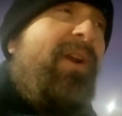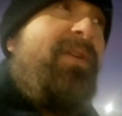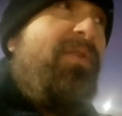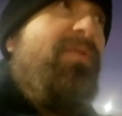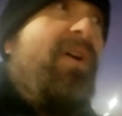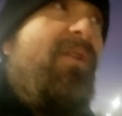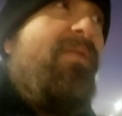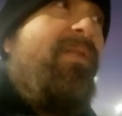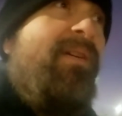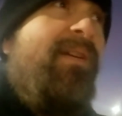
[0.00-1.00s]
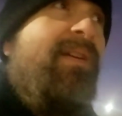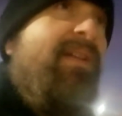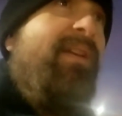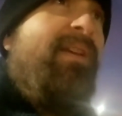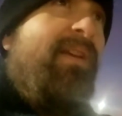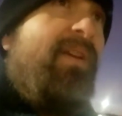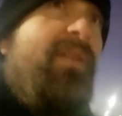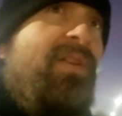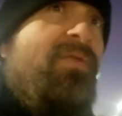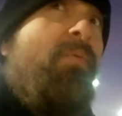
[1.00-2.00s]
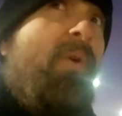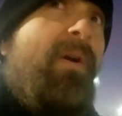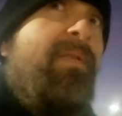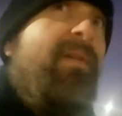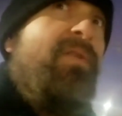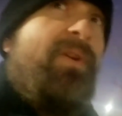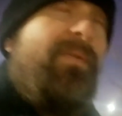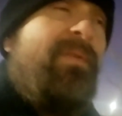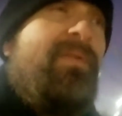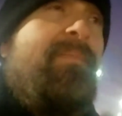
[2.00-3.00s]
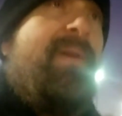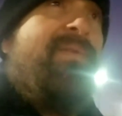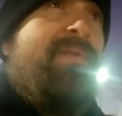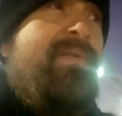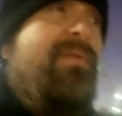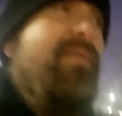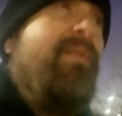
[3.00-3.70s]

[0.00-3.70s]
I do know, it is worth sharing this message